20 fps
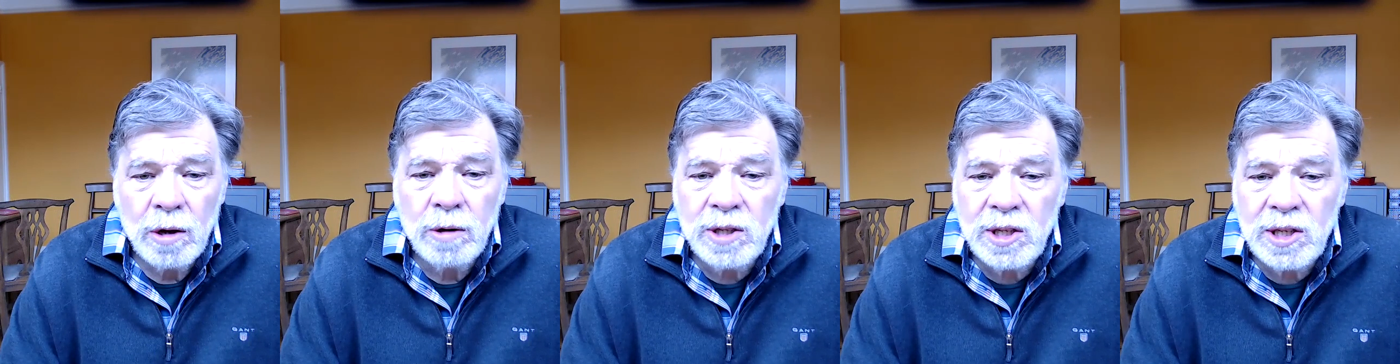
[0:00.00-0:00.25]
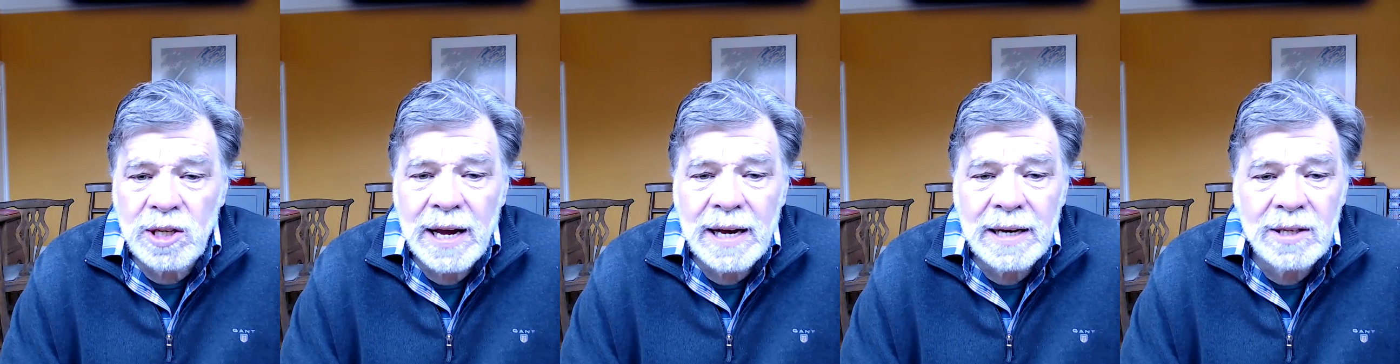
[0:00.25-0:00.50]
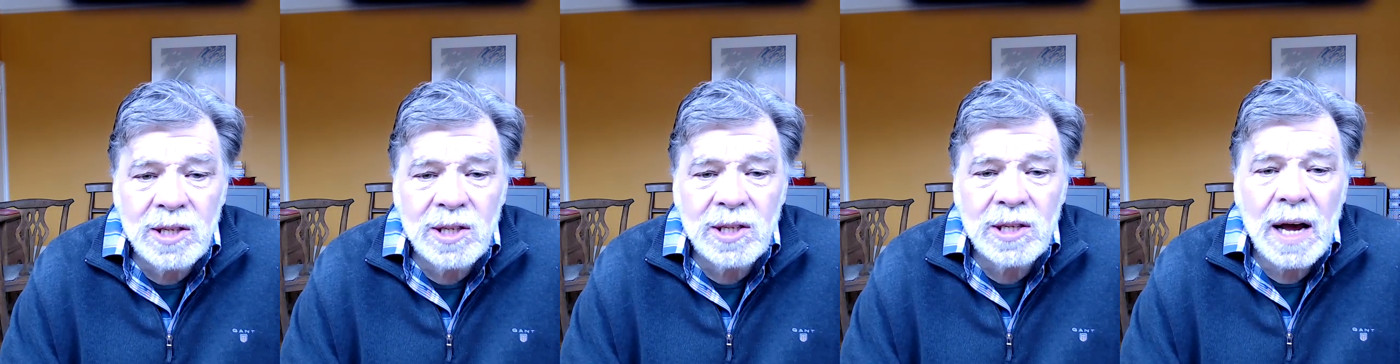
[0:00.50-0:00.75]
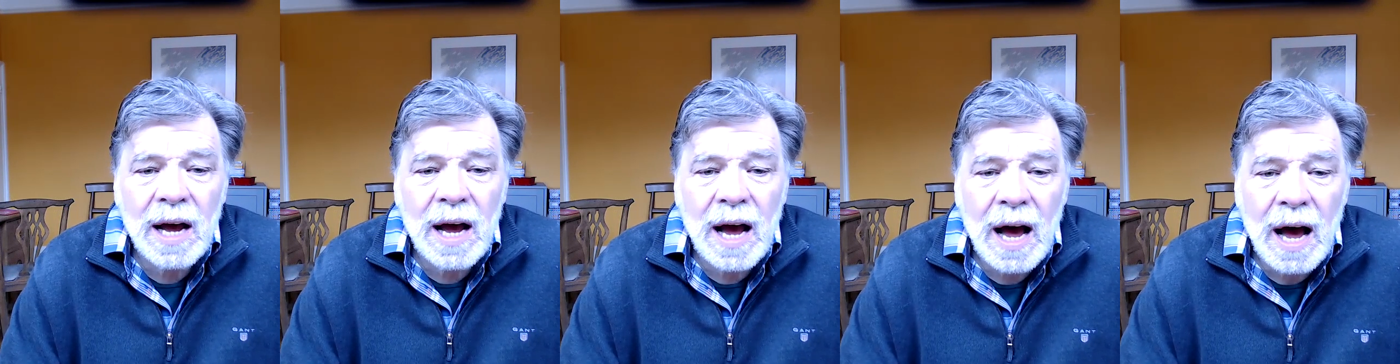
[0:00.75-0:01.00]
who
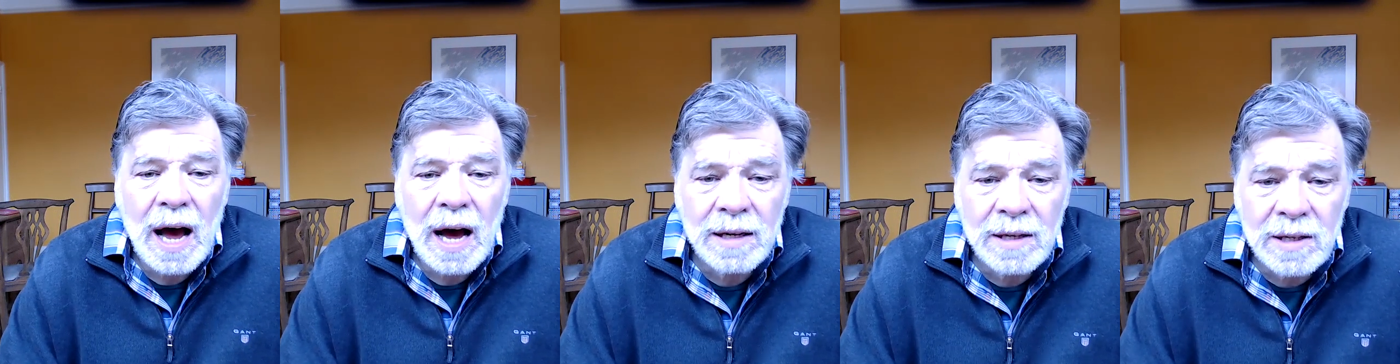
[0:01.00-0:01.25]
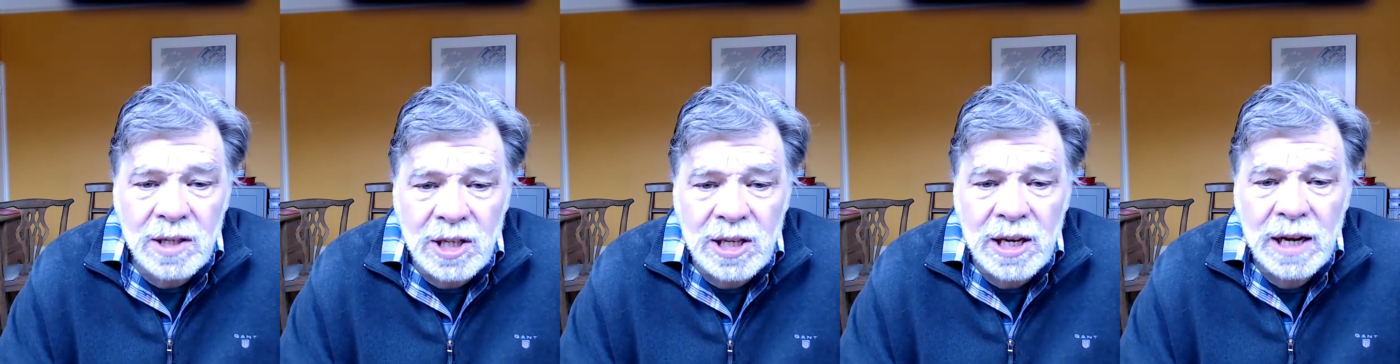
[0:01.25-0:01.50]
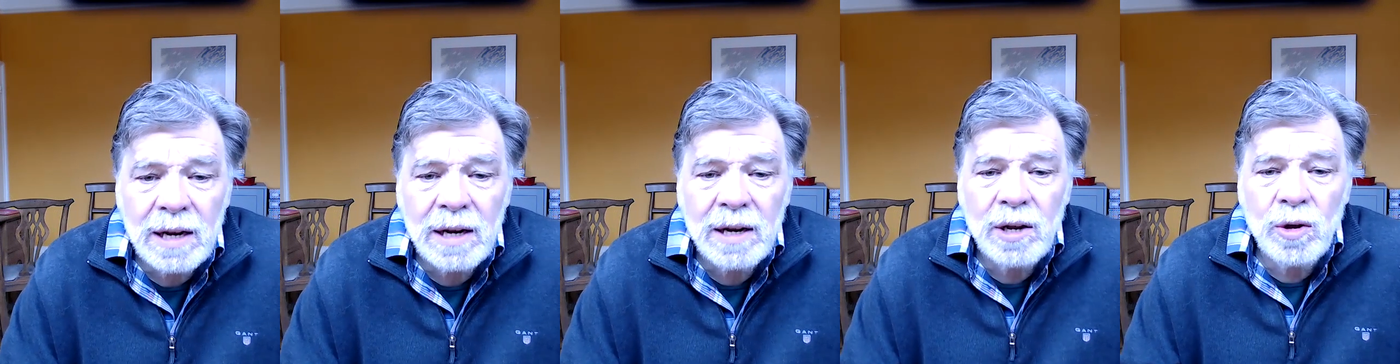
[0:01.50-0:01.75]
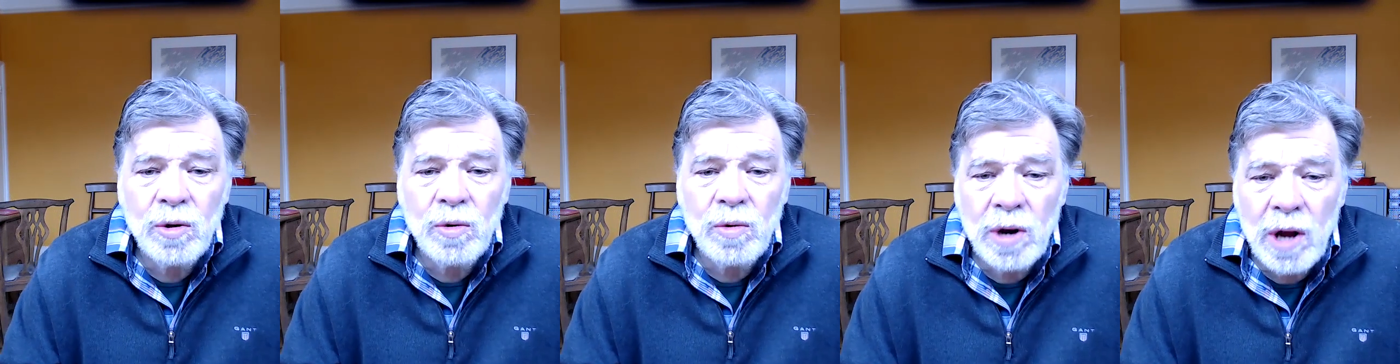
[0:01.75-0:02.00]
says, until
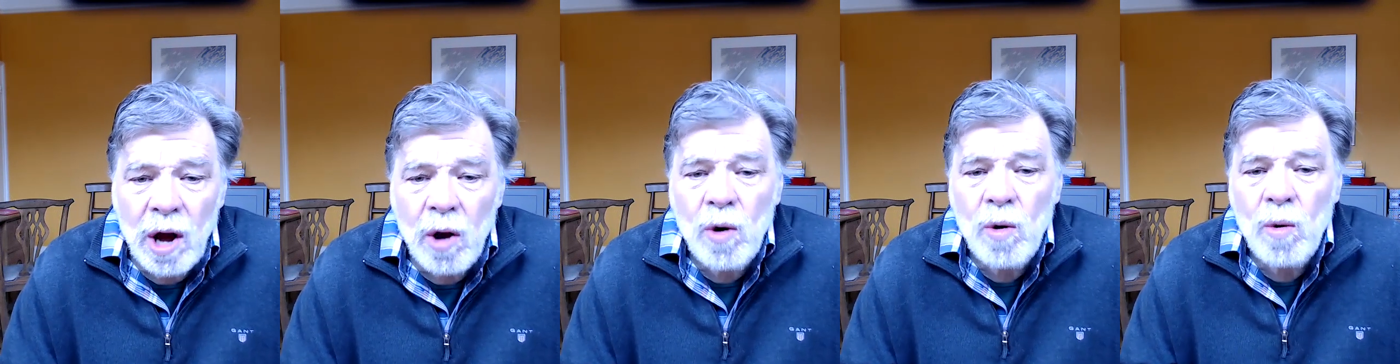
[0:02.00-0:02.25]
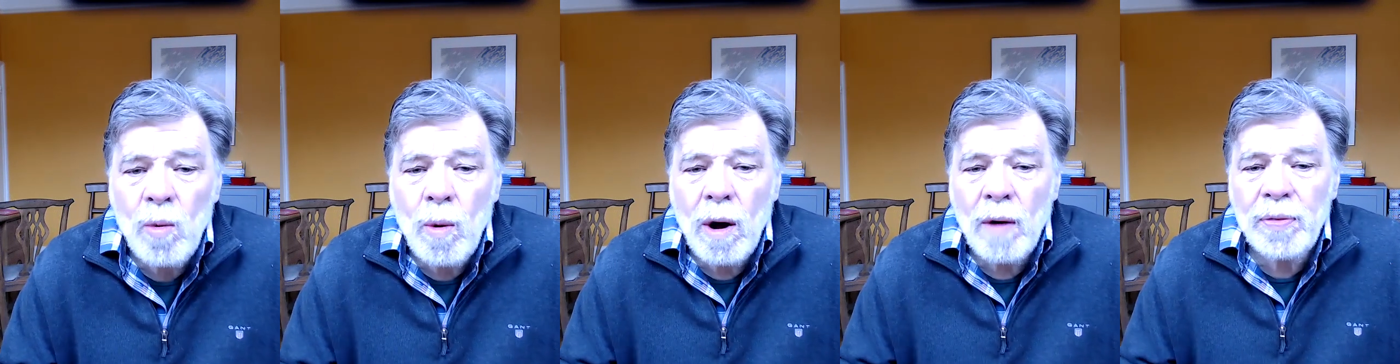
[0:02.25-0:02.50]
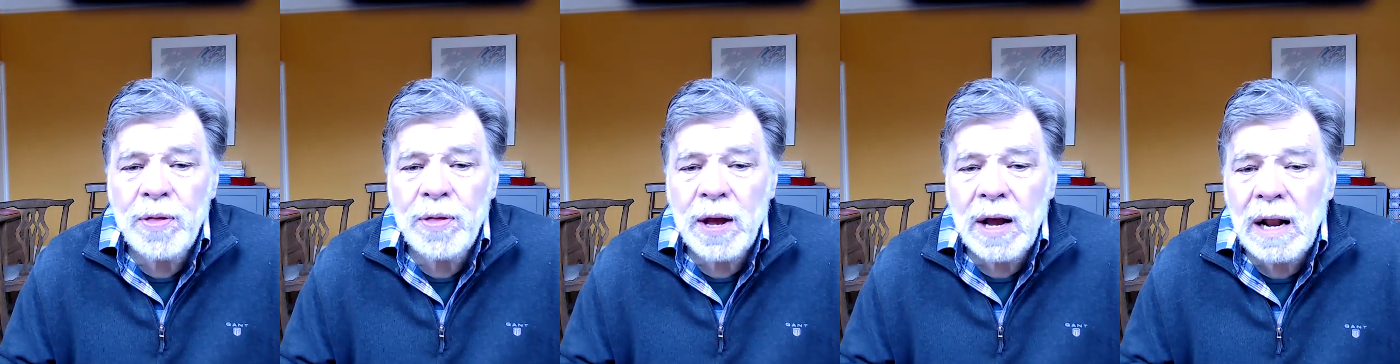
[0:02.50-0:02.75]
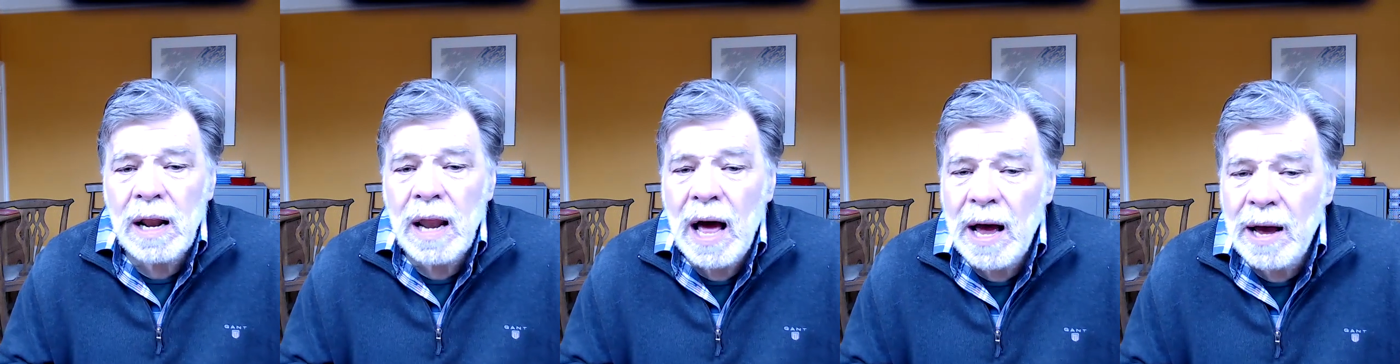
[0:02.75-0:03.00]
you know what the
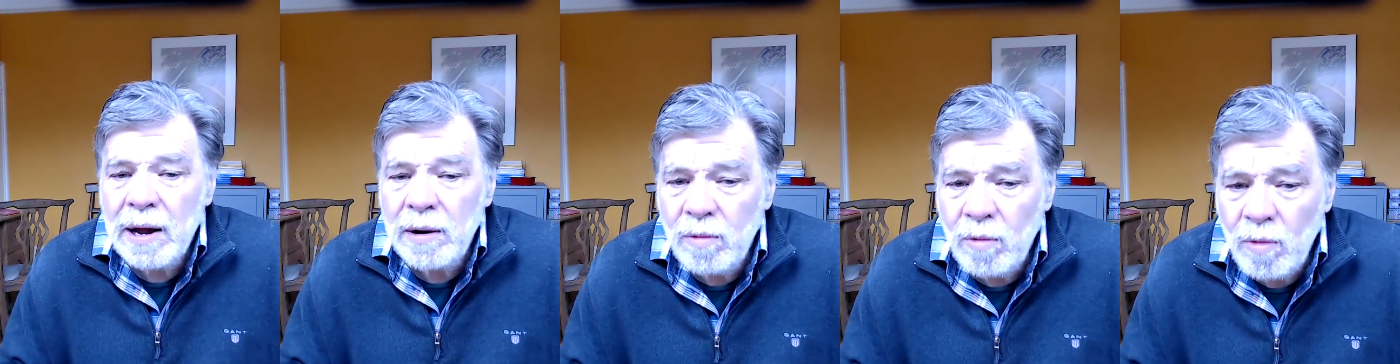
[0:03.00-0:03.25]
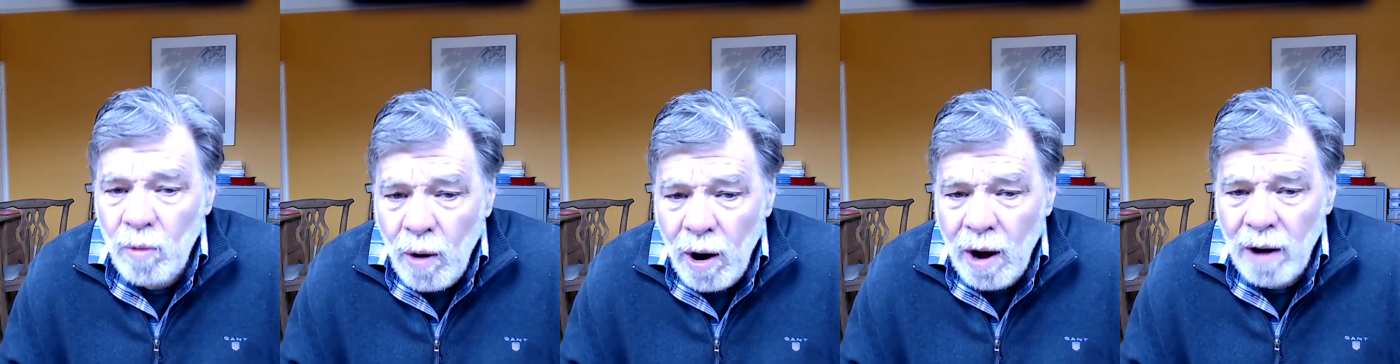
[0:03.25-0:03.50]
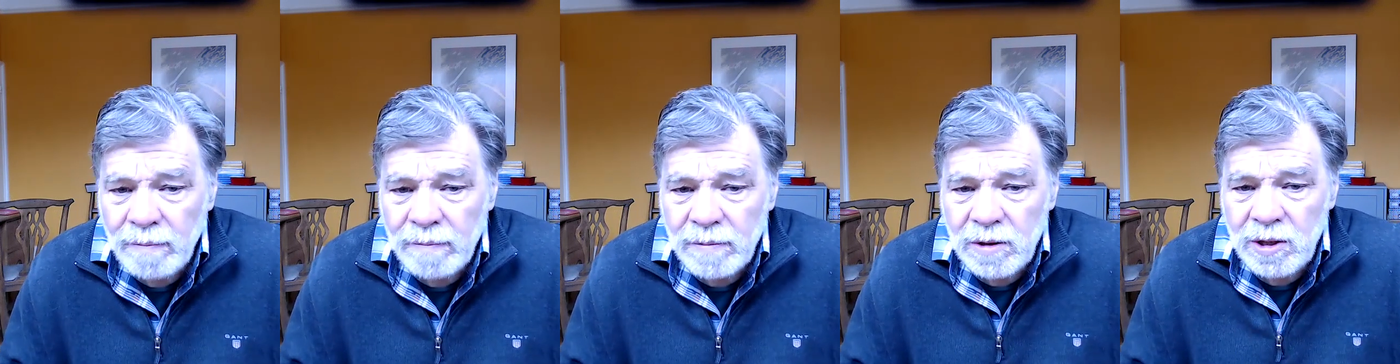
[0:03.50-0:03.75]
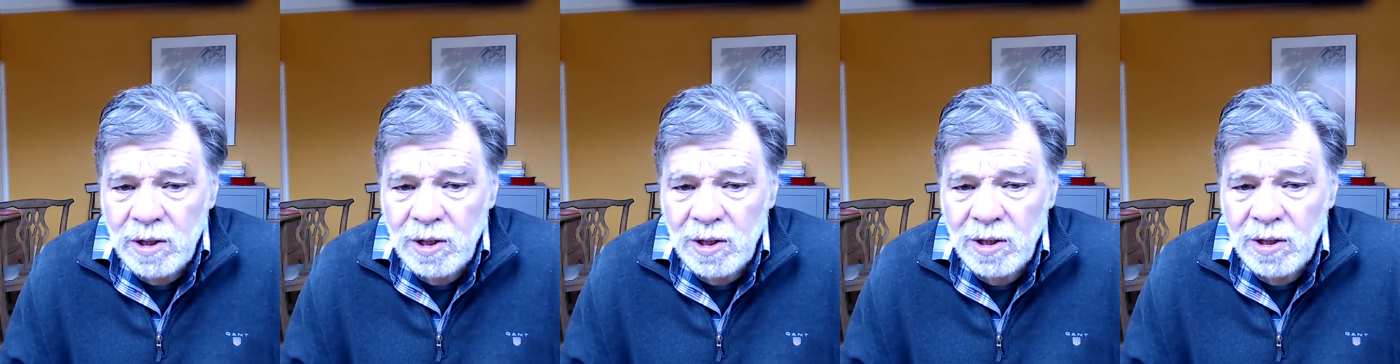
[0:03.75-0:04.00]
client
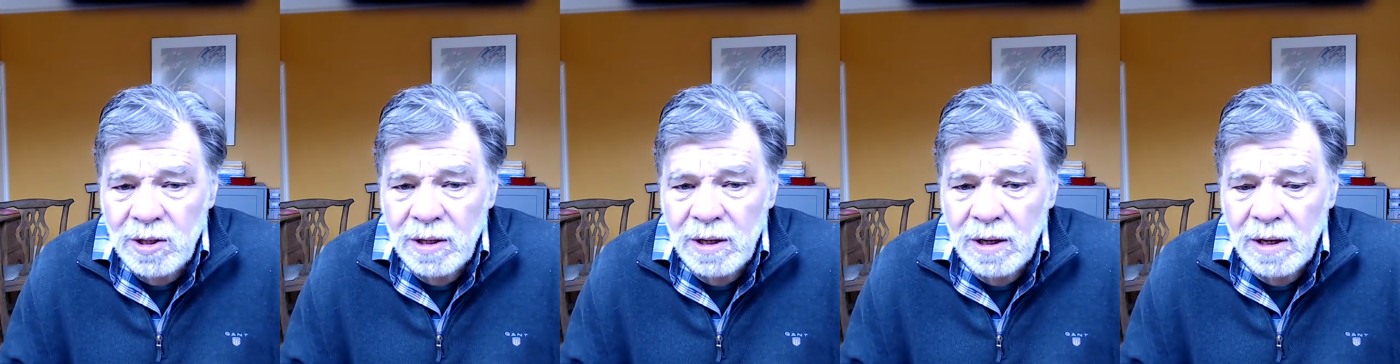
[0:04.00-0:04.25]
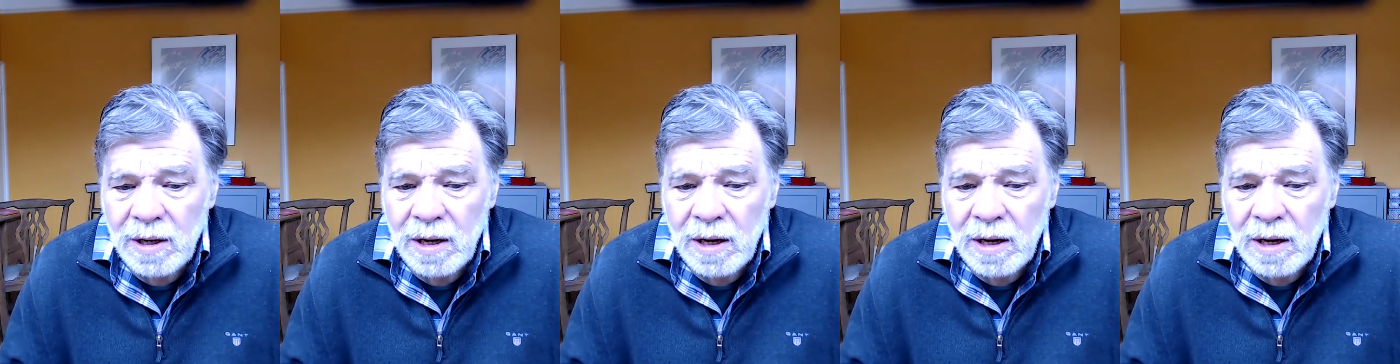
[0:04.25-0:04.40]
wants,